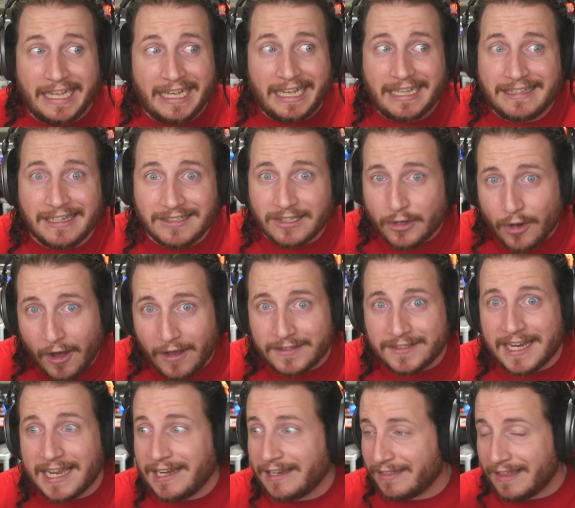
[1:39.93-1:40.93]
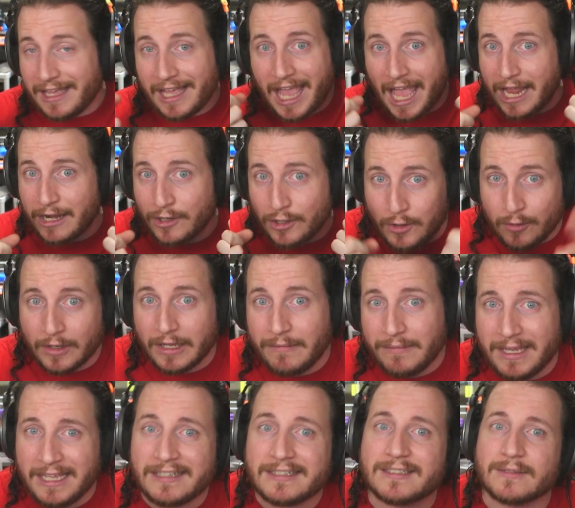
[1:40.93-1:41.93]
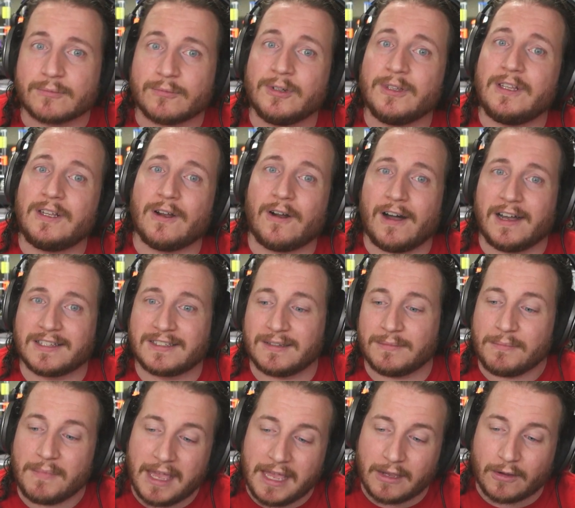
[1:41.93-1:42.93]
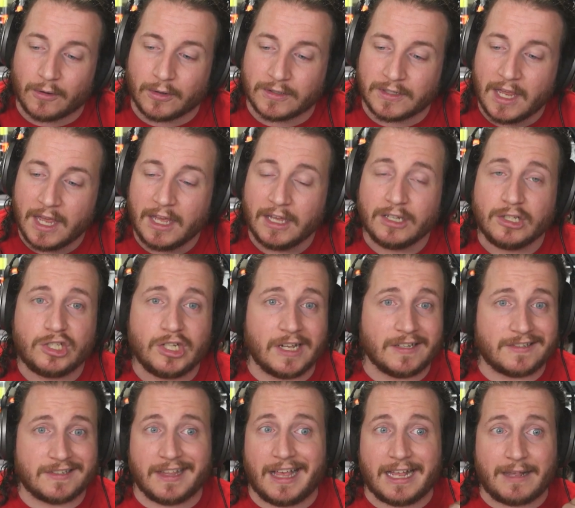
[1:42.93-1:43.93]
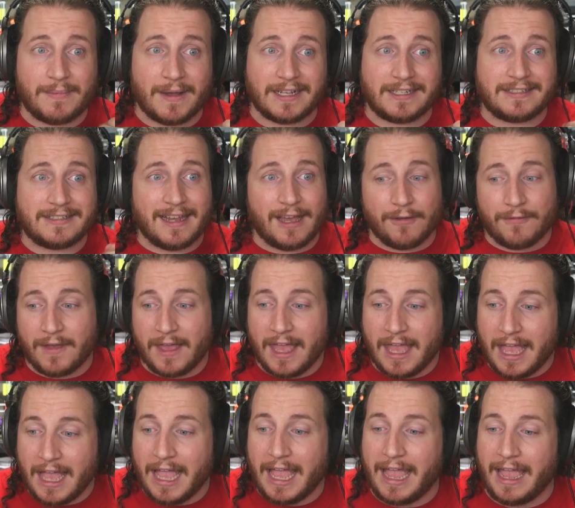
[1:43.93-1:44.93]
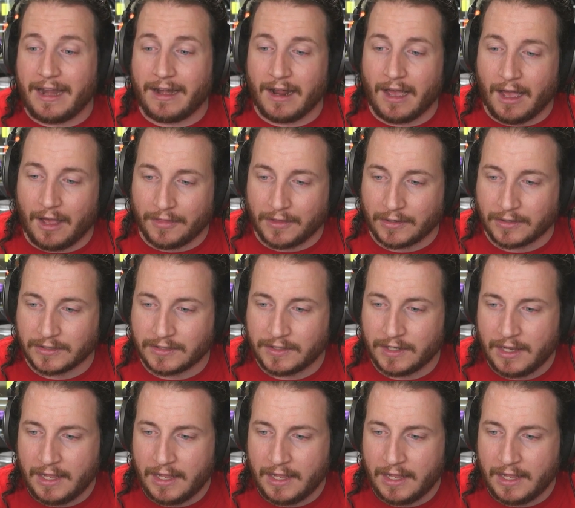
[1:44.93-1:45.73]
it doesn't cost you anything and you can meet some really awesome makers just like myself and others.